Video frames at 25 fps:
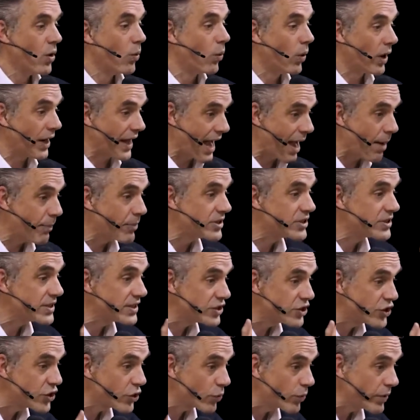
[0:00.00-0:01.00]
What happens
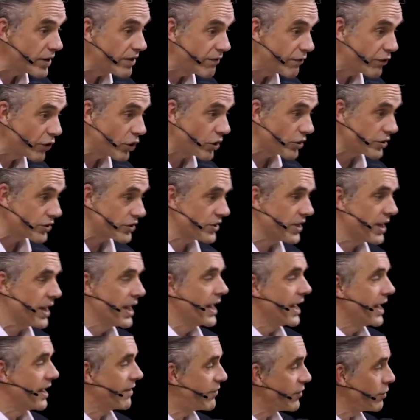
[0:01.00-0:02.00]
is the reverse.
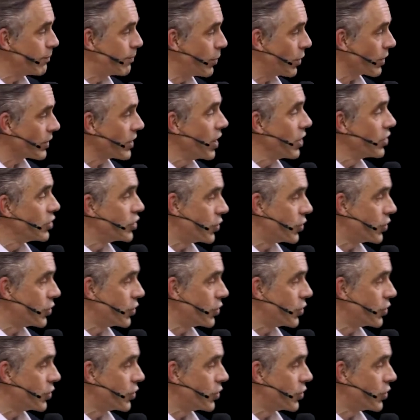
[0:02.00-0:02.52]
If you put